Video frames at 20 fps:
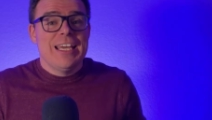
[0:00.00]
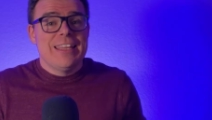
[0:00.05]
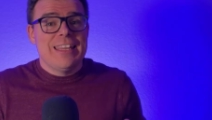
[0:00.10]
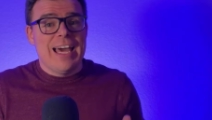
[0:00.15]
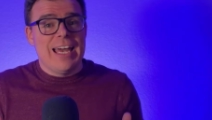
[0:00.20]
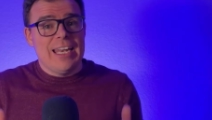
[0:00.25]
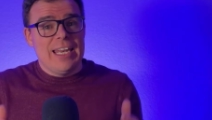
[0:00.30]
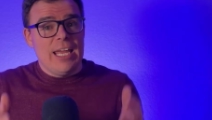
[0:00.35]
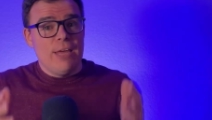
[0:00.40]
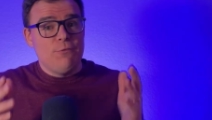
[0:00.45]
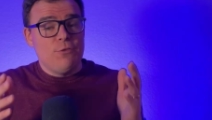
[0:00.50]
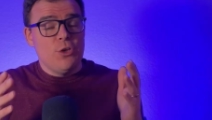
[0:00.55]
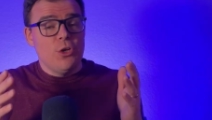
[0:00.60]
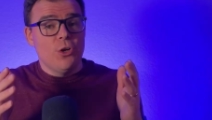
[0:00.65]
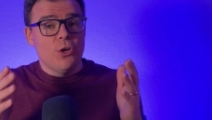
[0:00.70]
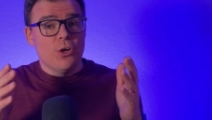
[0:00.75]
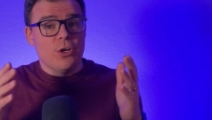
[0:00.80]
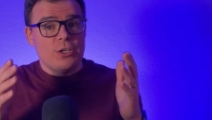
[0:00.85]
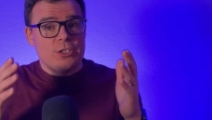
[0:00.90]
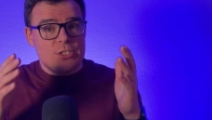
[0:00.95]
that if
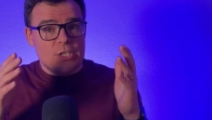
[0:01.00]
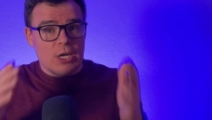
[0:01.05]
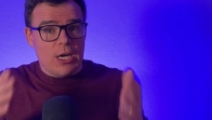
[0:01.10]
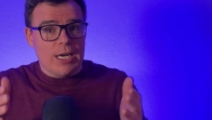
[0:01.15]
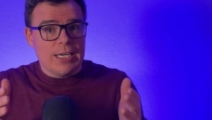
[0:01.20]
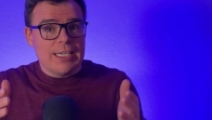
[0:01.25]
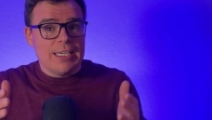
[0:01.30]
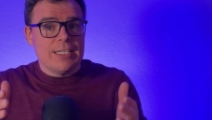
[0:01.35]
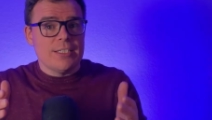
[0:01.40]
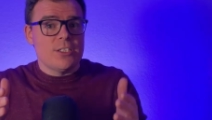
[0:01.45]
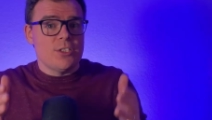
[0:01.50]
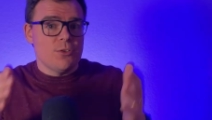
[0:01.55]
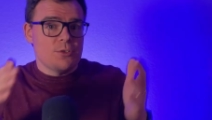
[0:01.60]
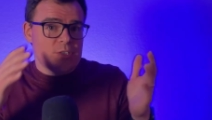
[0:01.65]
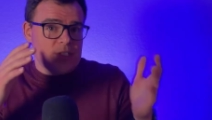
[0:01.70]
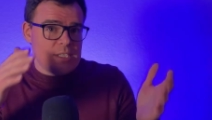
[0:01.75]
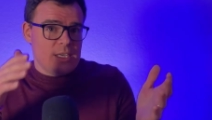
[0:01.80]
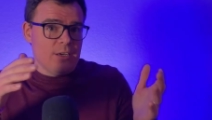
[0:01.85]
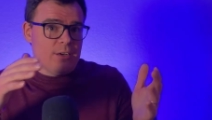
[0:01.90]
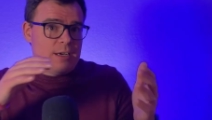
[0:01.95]
you're talking to
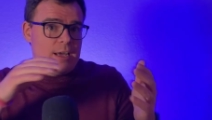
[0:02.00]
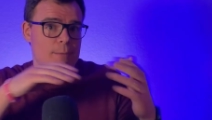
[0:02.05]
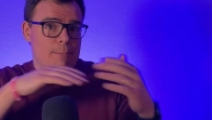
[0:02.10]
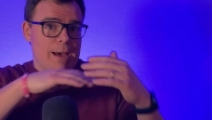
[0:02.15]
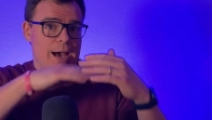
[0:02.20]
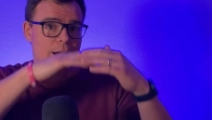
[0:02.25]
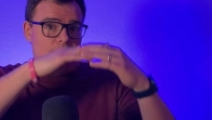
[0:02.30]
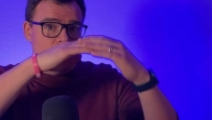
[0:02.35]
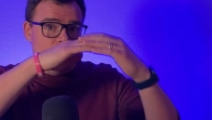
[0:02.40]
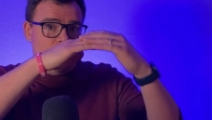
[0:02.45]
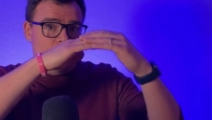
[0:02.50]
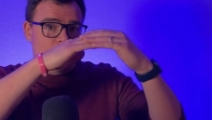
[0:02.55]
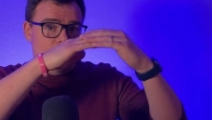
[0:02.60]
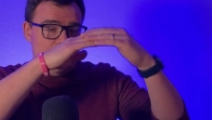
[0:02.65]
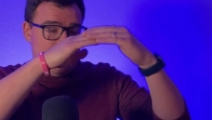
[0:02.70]
Siri about uh,